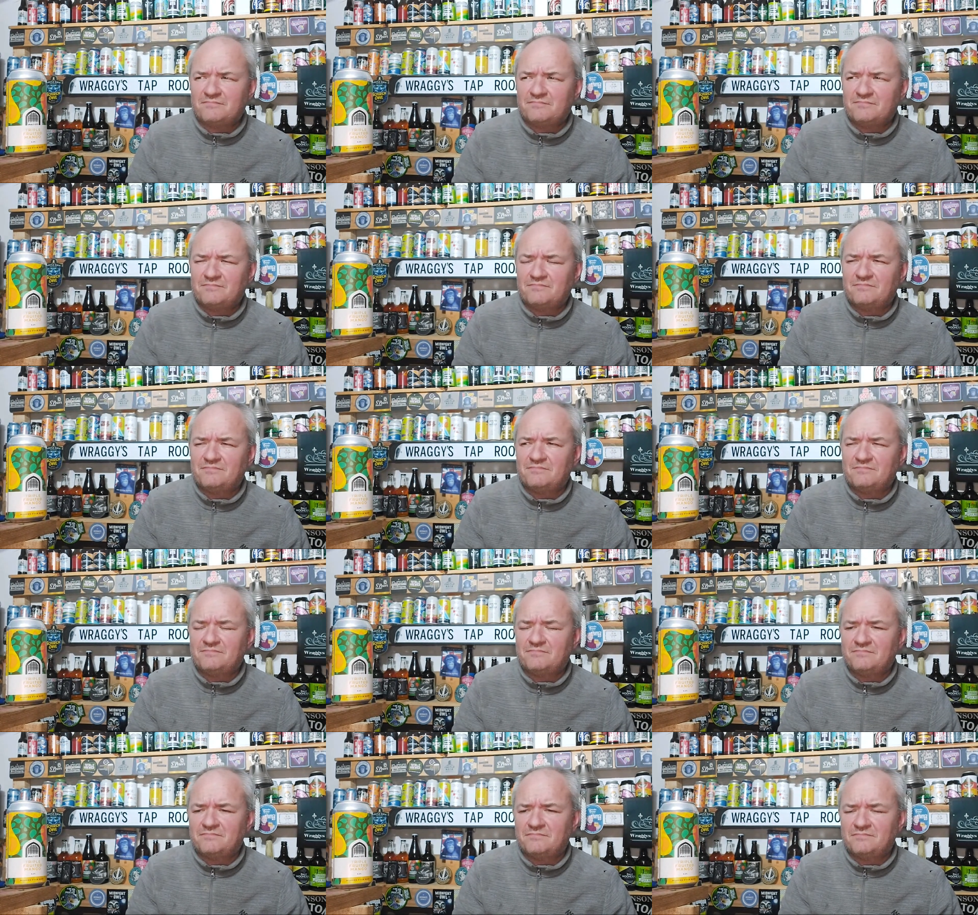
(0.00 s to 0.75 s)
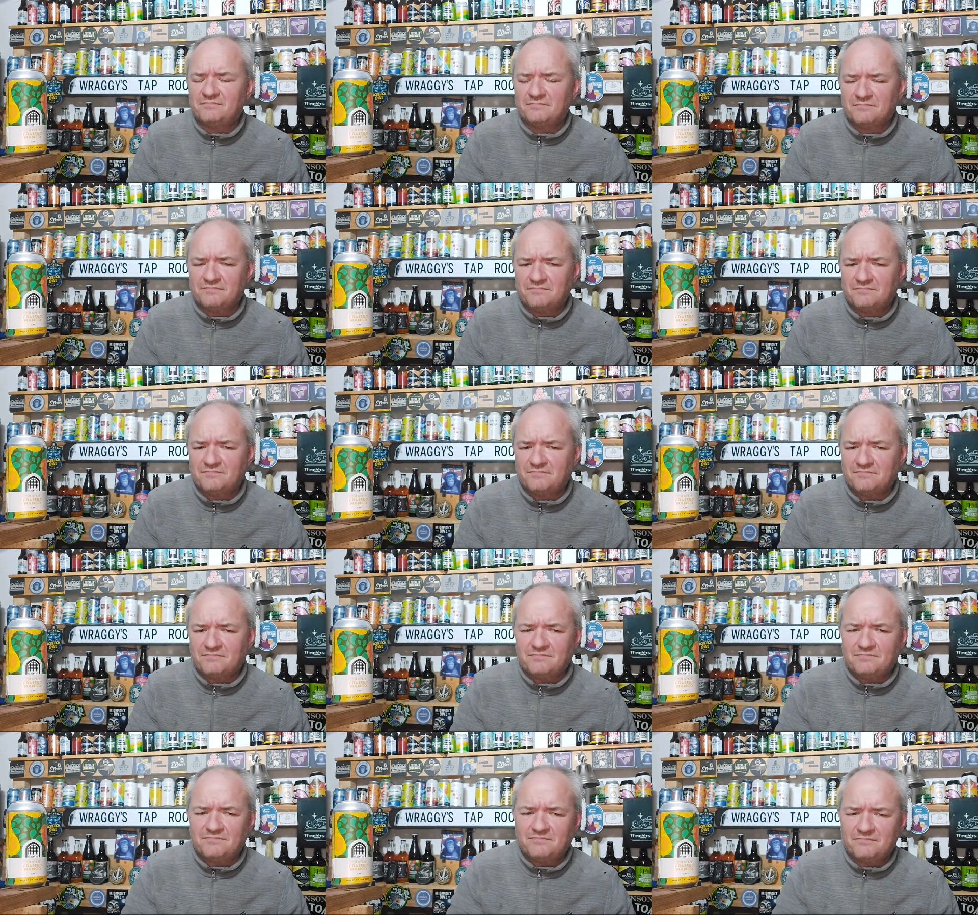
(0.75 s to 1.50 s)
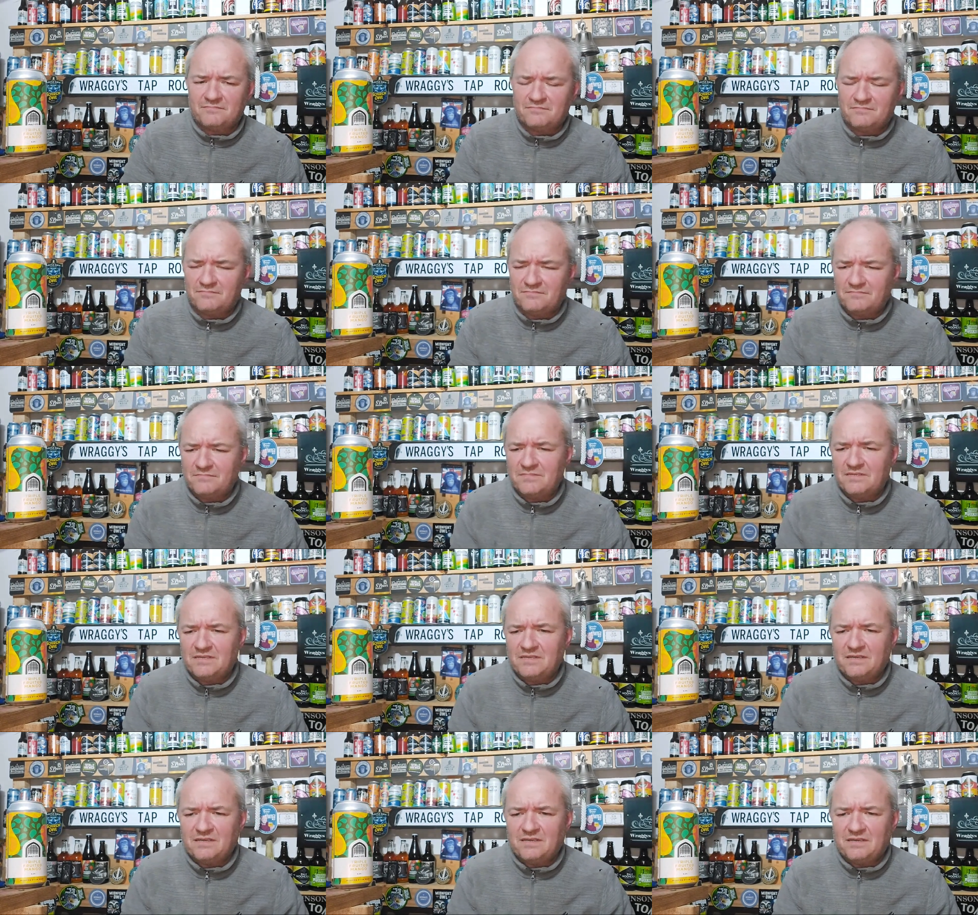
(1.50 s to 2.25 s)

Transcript: (silence)